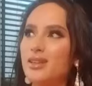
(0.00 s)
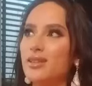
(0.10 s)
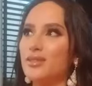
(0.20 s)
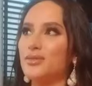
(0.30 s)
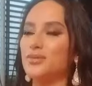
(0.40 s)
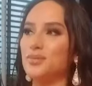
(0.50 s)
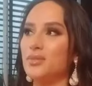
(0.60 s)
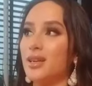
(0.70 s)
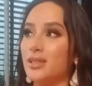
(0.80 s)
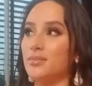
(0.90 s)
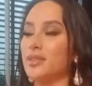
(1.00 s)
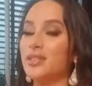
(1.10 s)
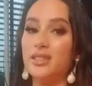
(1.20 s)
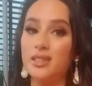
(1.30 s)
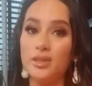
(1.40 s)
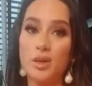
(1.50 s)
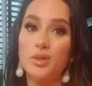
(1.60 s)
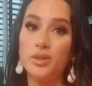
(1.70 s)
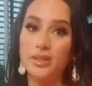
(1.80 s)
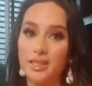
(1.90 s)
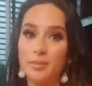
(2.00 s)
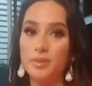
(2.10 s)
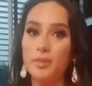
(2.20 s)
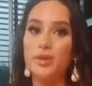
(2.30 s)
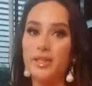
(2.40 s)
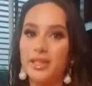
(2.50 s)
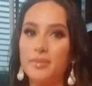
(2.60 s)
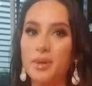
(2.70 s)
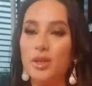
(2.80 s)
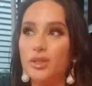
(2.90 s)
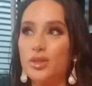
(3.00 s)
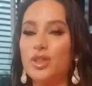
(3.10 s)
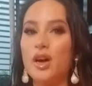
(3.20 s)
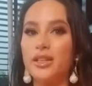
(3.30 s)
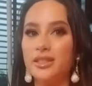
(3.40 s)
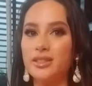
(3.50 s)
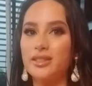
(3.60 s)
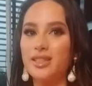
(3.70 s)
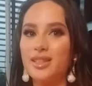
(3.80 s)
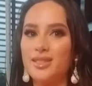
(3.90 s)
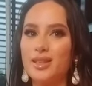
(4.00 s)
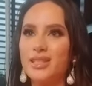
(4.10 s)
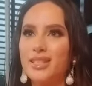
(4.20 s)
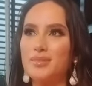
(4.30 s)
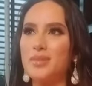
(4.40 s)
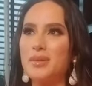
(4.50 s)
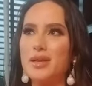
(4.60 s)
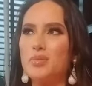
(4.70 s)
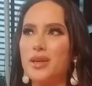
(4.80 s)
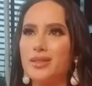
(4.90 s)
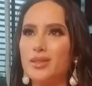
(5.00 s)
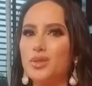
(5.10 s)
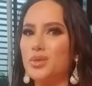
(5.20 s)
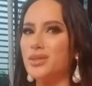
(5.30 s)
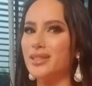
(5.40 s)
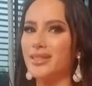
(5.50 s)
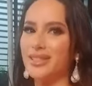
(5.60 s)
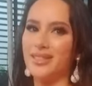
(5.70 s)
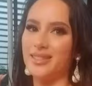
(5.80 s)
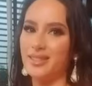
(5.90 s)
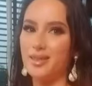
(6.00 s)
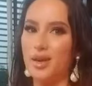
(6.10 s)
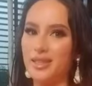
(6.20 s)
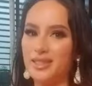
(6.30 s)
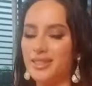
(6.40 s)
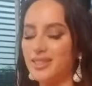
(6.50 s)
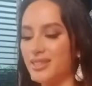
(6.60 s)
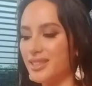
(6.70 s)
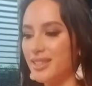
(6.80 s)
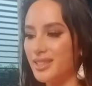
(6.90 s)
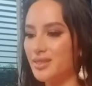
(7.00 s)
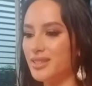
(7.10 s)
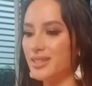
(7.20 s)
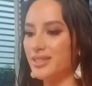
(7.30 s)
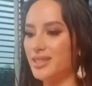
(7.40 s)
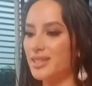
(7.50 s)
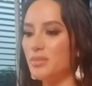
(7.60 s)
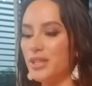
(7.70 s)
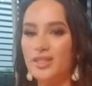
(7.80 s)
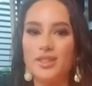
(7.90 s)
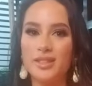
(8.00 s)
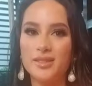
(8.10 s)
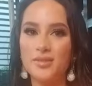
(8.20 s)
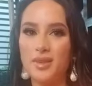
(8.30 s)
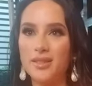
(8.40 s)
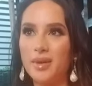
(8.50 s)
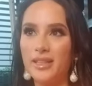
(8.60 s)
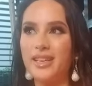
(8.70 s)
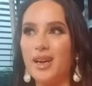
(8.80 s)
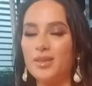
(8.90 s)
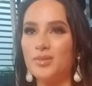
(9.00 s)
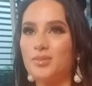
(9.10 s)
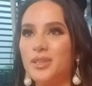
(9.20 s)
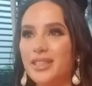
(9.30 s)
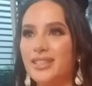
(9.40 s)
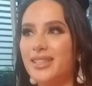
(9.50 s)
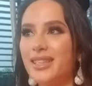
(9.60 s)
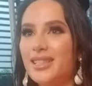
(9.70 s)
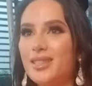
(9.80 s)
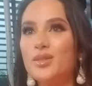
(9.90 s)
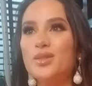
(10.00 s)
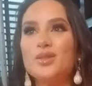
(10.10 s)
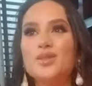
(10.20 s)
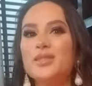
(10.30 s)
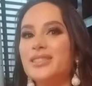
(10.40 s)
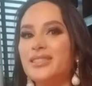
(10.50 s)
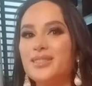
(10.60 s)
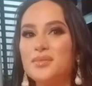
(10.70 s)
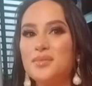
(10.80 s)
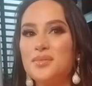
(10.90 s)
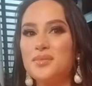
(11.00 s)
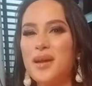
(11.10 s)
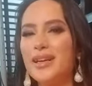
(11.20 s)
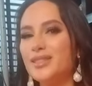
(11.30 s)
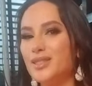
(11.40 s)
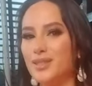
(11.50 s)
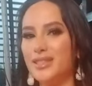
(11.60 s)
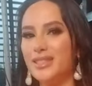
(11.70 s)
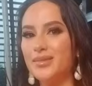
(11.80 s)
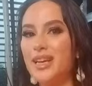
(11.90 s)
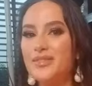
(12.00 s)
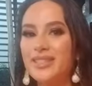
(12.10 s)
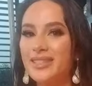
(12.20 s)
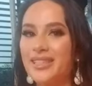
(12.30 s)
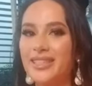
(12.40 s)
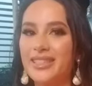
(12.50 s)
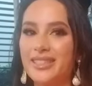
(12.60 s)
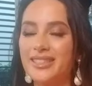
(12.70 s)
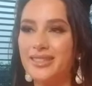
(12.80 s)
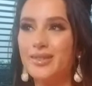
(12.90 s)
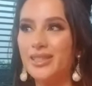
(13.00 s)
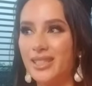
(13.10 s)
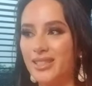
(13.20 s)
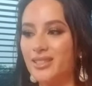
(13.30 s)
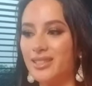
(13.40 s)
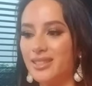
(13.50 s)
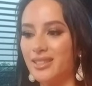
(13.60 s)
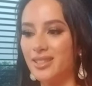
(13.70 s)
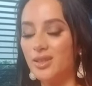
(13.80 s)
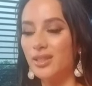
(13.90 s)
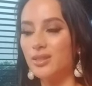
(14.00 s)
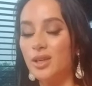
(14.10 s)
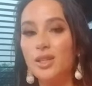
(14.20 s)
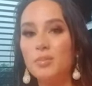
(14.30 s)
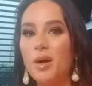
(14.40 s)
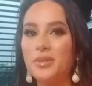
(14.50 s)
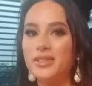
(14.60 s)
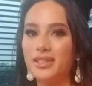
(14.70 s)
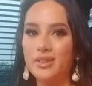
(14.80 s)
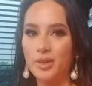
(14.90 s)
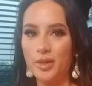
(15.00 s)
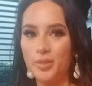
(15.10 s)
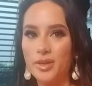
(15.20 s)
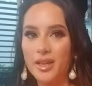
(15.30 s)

got a lot of indigenous culture, like Māori, but also Scottish. So I think maybe they would pronounce it Dunedin, like a Scottish. So it's a mixture in my town, but there's no real pageantry. We have this thing in New Zealand called tall poppy syndrome,